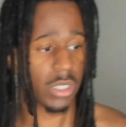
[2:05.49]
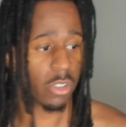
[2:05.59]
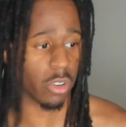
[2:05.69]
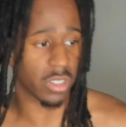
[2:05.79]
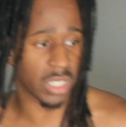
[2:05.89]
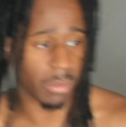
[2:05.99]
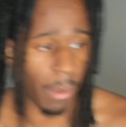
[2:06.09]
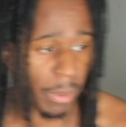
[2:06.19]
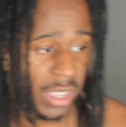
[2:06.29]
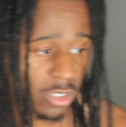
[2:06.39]
You're going to see my
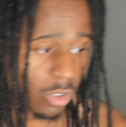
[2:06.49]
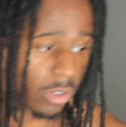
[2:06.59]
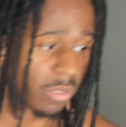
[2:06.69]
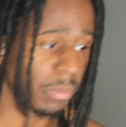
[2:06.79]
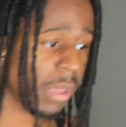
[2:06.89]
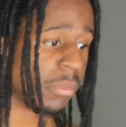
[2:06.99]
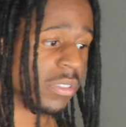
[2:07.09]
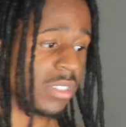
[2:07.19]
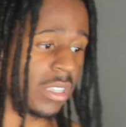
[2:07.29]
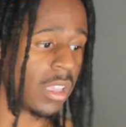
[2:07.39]
base. You're going to be able to
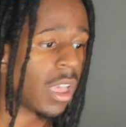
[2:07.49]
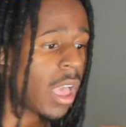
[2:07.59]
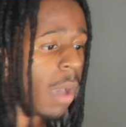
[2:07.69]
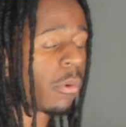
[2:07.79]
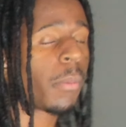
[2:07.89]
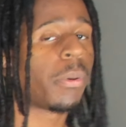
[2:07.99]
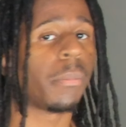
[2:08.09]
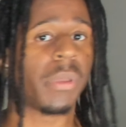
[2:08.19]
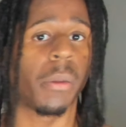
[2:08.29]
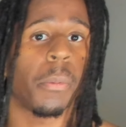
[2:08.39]
see, I'm going to be
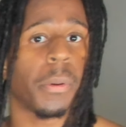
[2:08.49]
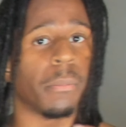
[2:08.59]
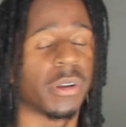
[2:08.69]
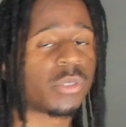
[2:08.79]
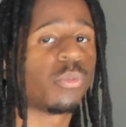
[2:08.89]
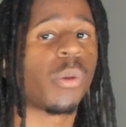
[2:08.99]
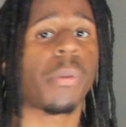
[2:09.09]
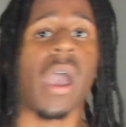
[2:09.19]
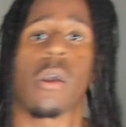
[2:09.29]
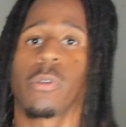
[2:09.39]
able to put much more
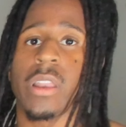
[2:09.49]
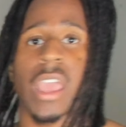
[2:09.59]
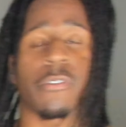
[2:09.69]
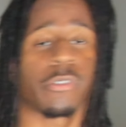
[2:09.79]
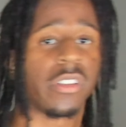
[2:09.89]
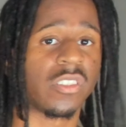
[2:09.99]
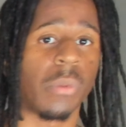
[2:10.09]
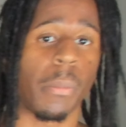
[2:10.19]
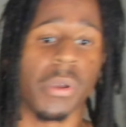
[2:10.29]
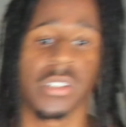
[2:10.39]
power and effort into my
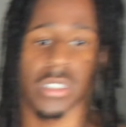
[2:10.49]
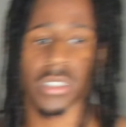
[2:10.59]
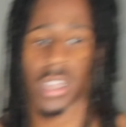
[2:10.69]
punches.